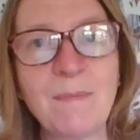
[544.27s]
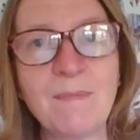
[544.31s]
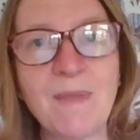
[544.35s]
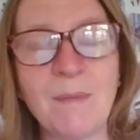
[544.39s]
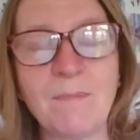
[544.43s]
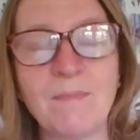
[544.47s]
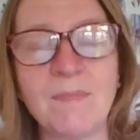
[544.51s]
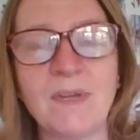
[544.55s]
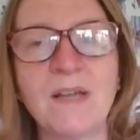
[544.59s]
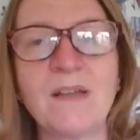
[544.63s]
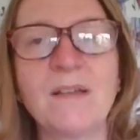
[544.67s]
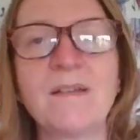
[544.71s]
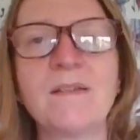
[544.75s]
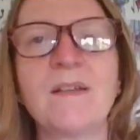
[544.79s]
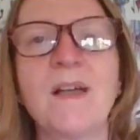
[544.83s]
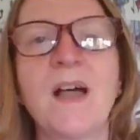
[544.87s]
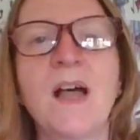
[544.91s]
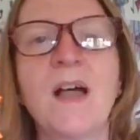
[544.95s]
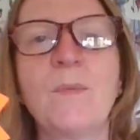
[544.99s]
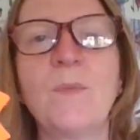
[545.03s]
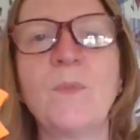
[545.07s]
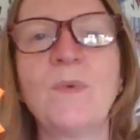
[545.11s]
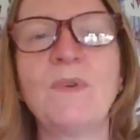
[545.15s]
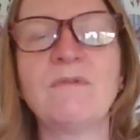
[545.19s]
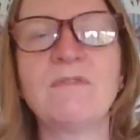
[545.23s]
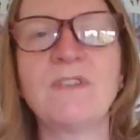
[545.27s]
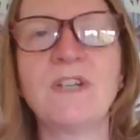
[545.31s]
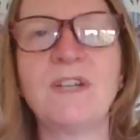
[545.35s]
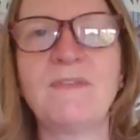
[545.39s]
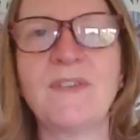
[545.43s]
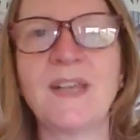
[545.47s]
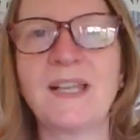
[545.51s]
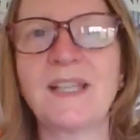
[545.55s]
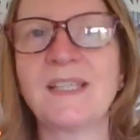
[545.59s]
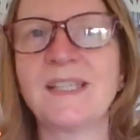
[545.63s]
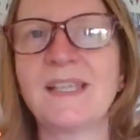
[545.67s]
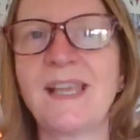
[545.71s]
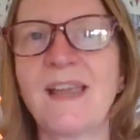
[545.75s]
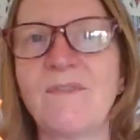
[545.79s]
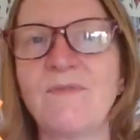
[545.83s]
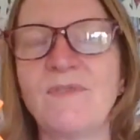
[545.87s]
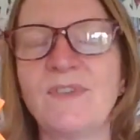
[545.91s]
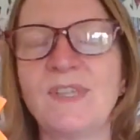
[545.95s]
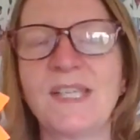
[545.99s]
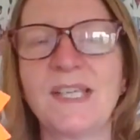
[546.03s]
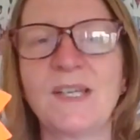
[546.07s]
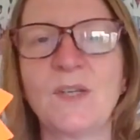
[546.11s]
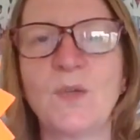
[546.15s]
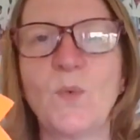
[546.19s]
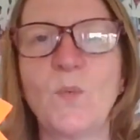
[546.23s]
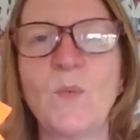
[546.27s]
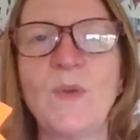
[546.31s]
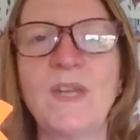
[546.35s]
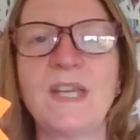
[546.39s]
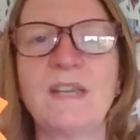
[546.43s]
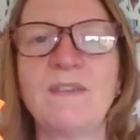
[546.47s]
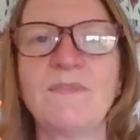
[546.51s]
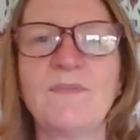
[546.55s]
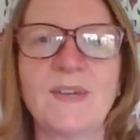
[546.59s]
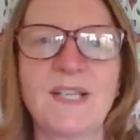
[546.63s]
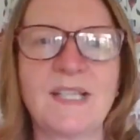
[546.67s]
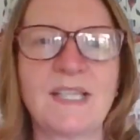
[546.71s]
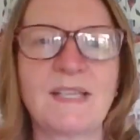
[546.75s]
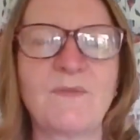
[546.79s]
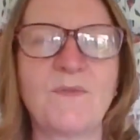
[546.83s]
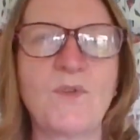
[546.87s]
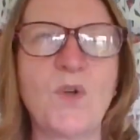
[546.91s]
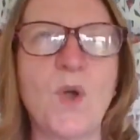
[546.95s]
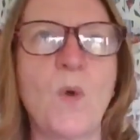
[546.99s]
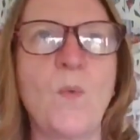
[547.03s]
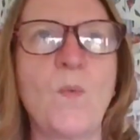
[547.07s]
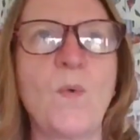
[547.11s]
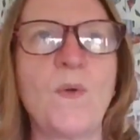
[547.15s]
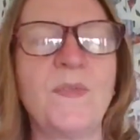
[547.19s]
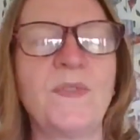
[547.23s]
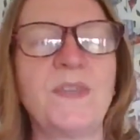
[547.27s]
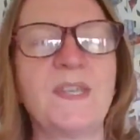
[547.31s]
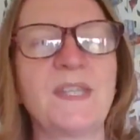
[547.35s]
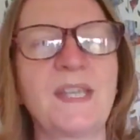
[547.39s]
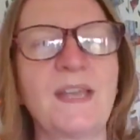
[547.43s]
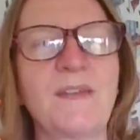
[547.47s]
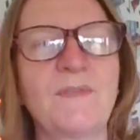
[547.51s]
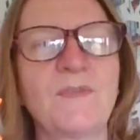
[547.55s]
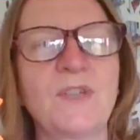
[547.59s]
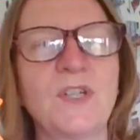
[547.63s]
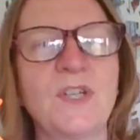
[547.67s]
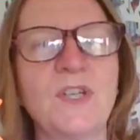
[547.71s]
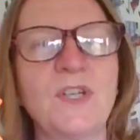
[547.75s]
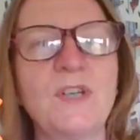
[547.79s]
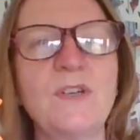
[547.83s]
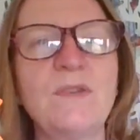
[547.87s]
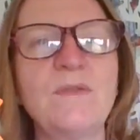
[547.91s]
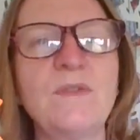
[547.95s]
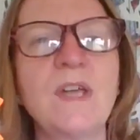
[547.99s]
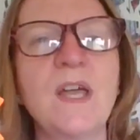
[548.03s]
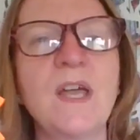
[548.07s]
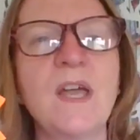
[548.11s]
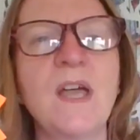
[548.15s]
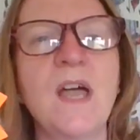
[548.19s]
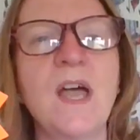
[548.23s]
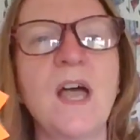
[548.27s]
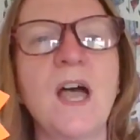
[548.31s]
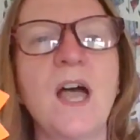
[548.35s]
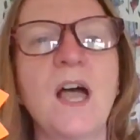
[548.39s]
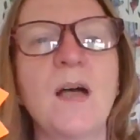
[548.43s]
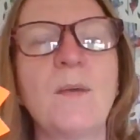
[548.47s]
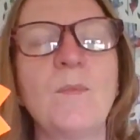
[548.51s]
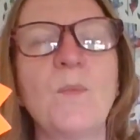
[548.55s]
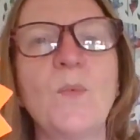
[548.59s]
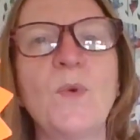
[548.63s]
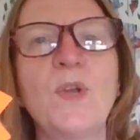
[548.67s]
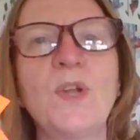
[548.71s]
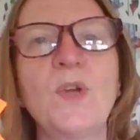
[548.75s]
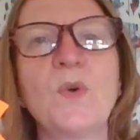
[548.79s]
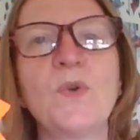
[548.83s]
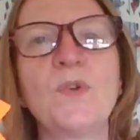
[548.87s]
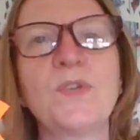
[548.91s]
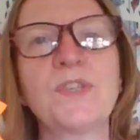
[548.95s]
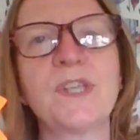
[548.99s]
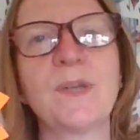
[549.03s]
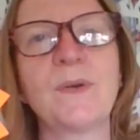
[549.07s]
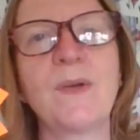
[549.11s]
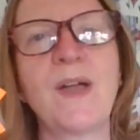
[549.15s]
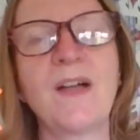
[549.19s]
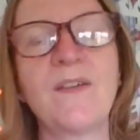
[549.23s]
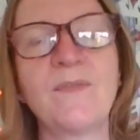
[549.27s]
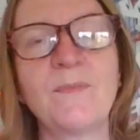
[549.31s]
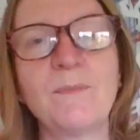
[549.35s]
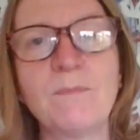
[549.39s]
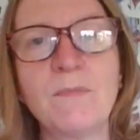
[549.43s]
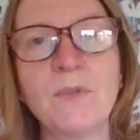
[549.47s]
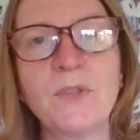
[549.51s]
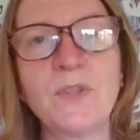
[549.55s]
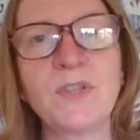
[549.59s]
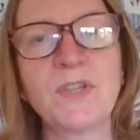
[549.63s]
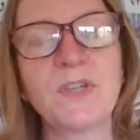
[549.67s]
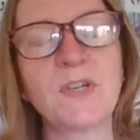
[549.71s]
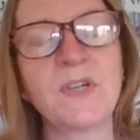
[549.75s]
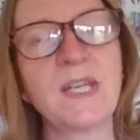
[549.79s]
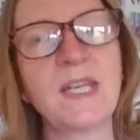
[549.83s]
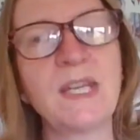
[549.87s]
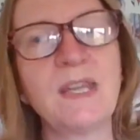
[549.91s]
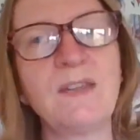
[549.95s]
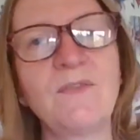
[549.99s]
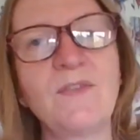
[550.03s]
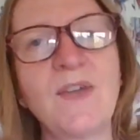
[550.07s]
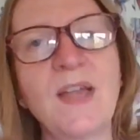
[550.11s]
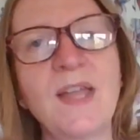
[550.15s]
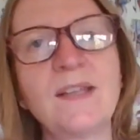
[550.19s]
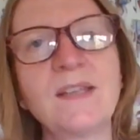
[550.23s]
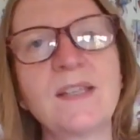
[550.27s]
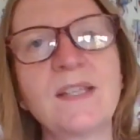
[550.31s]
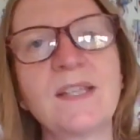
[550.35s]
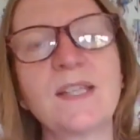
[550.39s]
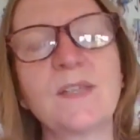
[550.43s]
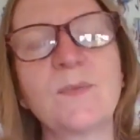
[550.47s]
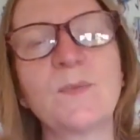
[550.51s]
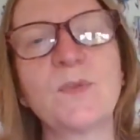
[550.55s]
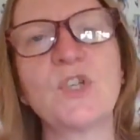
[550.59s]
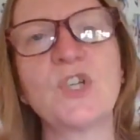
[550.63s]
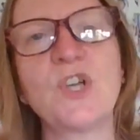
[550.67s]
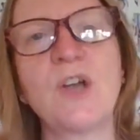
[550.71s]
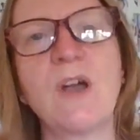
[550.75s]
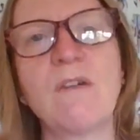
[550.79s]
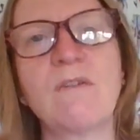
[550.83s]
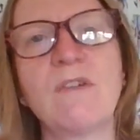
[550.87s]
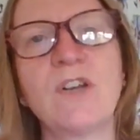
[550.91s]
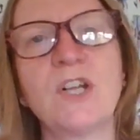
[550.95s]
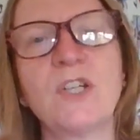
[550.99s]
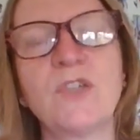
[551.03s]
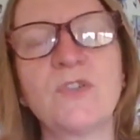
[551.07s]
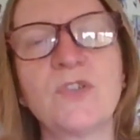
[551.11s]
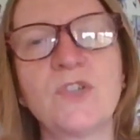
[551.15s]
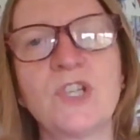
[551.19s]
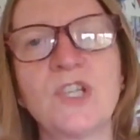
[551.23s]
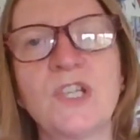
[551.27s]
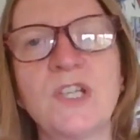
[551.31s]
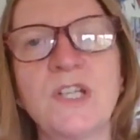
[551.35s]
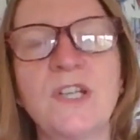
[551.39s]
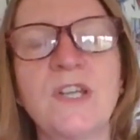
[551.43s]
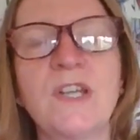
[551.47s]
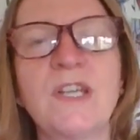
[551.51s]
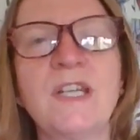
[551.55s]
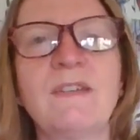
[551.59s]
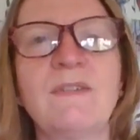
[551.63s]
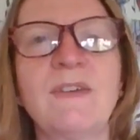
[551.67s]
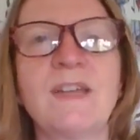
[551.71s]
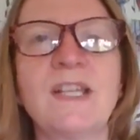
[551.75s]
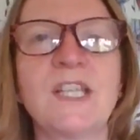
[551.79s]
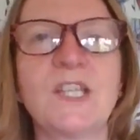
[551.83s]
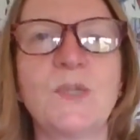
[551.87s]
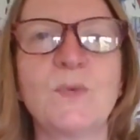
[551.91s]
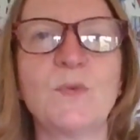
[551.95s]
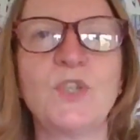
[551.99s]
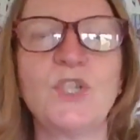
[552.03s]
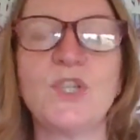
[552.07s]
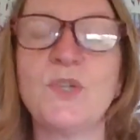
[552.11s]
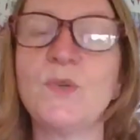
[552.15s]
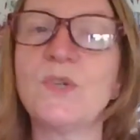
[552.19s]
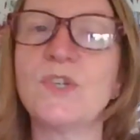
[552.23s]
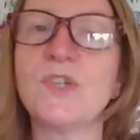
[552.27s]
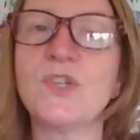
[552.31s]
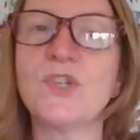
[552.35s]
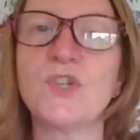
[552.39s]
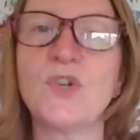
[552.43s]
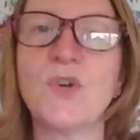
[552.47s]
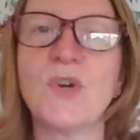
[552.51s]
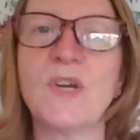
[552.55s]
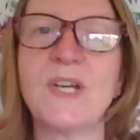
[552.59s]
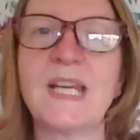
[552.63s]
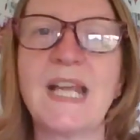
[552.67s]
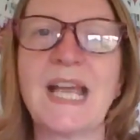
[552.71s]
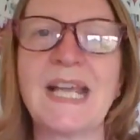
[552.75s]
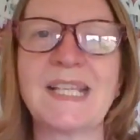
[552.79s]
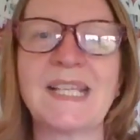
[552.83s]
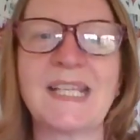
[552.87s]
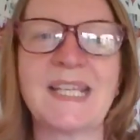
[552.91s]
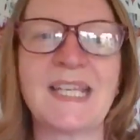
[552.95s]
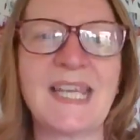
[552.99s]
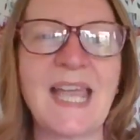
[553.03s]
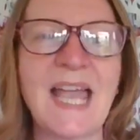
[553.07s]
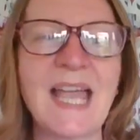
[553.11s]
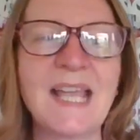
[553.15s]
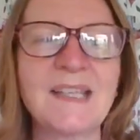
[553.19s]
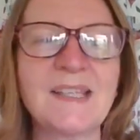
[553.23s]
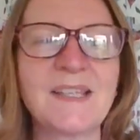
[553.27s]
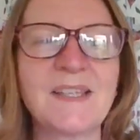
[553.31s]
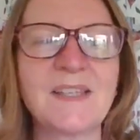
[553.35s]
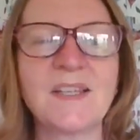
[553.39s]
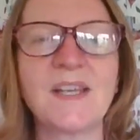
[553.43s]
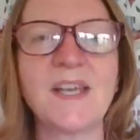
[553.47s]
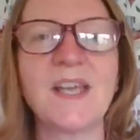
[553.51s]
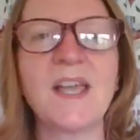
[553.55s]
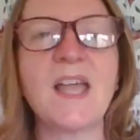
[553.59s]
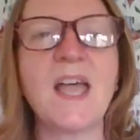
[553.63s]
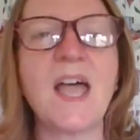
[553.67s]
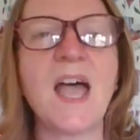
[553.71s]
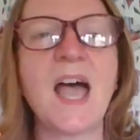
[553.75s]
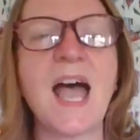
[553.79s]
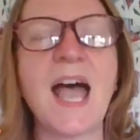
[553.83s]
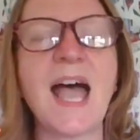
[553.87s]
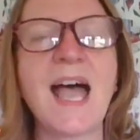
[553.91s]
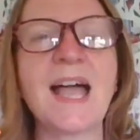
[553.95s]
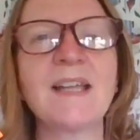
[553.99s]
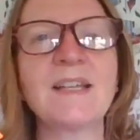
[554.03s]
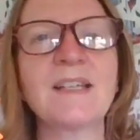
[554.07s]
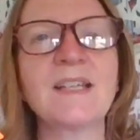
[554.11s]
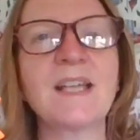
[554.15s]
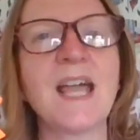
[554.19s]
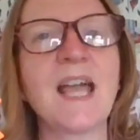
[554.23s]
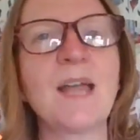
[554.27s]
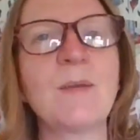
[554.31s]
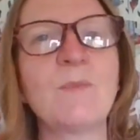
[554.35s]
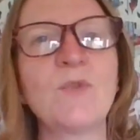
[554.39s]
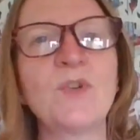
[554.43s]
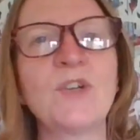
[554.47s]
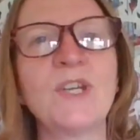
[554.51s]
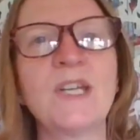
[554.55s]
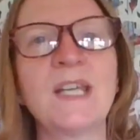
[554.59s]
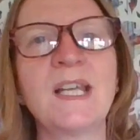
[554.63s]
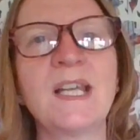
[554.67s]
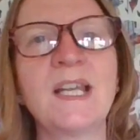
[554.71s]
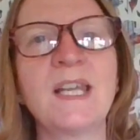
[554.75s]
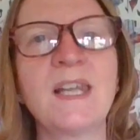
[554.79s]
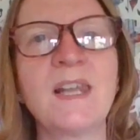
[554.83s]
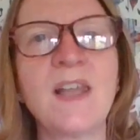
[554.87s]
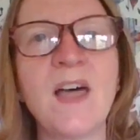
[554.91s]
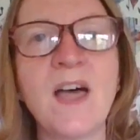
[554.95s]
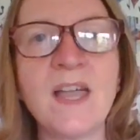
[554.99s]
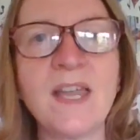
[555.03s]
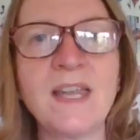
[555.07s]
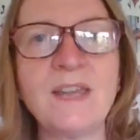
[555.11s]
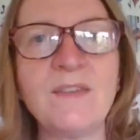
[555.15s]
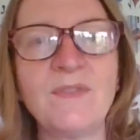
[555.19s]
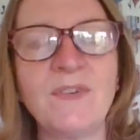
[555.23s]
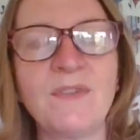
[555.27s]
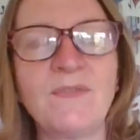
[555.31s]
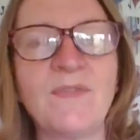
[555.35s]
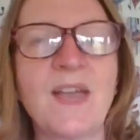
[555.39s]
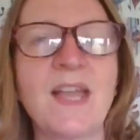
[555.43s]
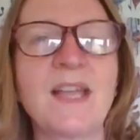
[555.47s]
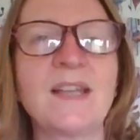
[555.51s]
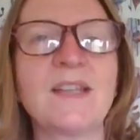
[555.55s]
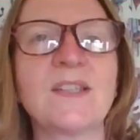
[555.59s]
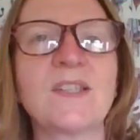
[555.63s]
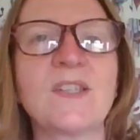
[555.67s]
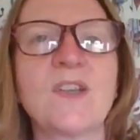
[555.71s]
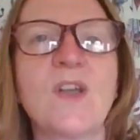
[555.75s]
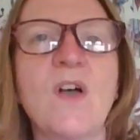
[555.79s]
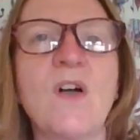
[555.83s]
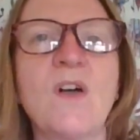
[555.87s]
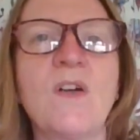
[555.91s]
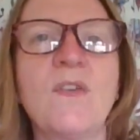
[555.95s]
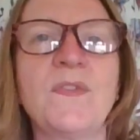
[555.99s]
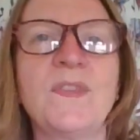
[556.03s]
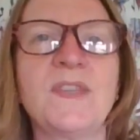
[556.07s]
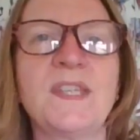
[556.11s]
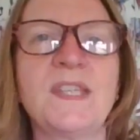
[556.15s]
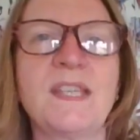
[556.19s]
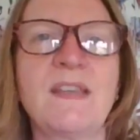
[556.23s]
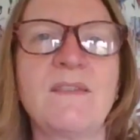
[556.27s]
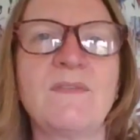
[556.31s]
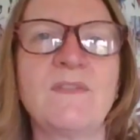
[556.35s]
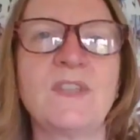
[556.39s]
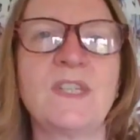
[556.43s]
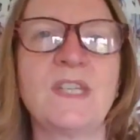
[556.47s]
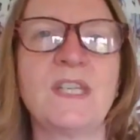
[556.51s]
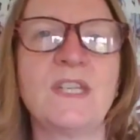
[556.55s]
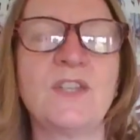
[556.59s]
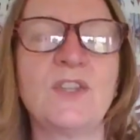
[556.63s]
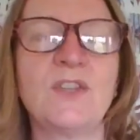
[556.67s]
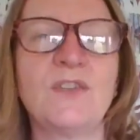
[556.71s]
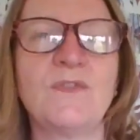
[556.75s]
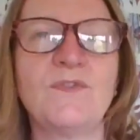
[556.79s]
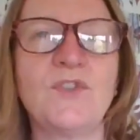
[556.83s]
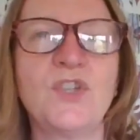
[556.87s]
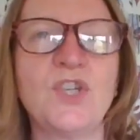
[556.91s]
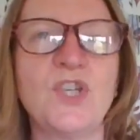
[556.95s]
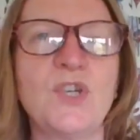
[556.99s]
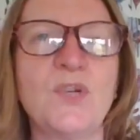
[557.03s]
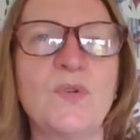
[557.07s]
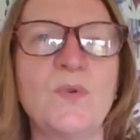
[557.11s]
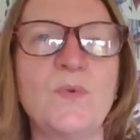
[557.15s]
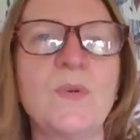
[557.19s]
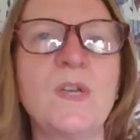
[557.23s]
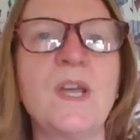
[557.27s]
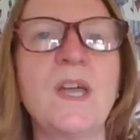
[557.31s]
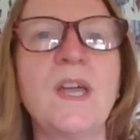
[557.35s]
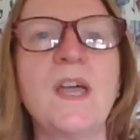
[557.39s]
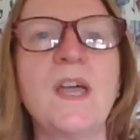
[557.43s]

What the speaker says: member, we run events every single week. In fact, I've got one this afternoon. We also have monthly events, which are our lunch and learn events, which you can join as a guest. And I'm running a live event on the 17th of June